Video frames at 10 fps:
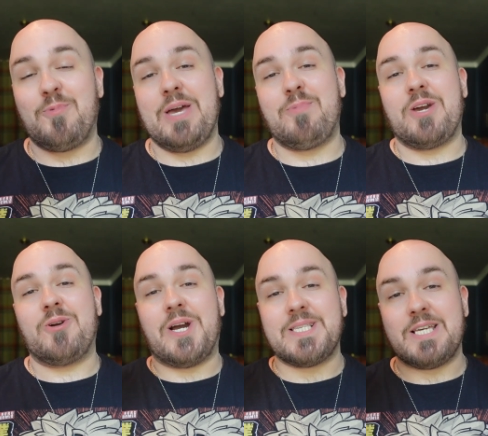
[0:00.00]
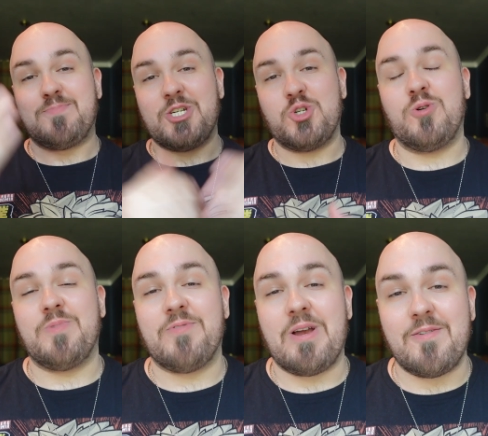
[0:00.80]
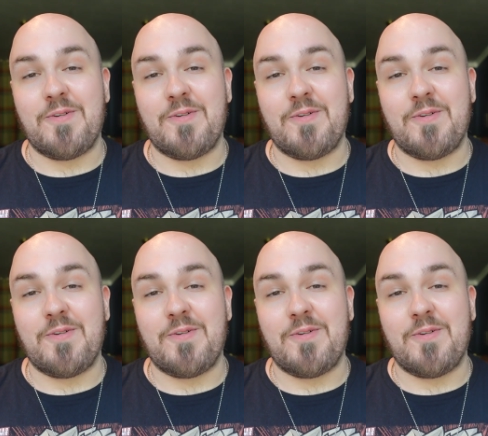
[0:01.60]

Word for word: And well, there we go, guys. That's my short but very,